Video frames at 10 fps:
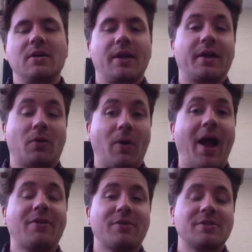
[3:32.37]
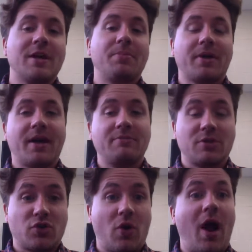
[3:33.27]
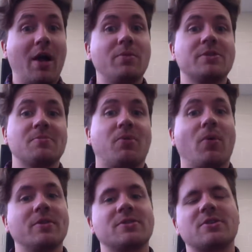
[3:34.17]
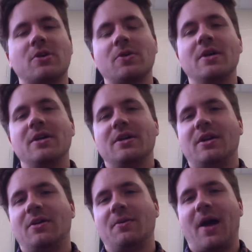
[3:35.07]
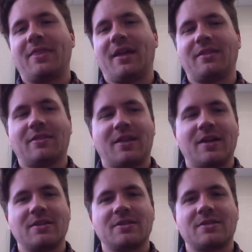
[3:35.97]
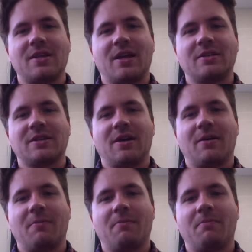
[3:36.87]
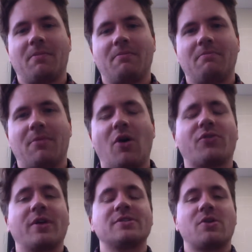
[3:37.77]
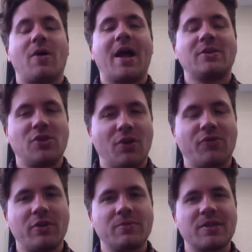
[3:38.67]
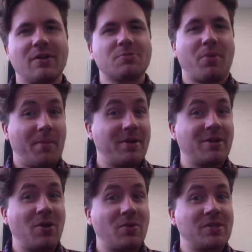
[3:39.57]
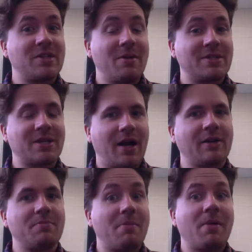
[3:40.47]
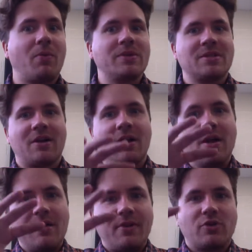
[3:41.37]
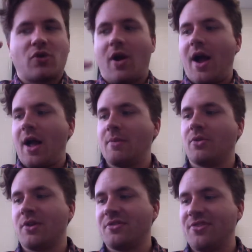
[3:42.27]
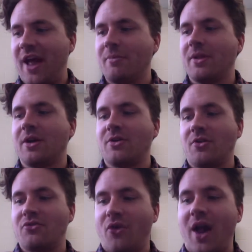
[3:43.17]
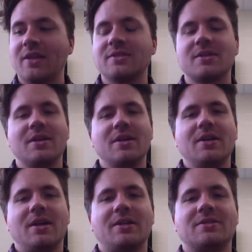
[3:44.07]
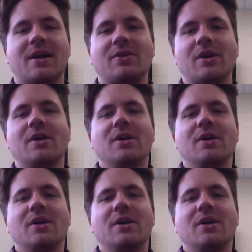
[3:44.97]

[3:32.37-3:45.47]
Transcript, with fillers: Like in Iraq, for example, kind of the tribe was important. So, you know, I think the things that our friends in Iraq took for themselves probably didn't go to them entirely, but maybe went to their tribe or their family or their friends, etc.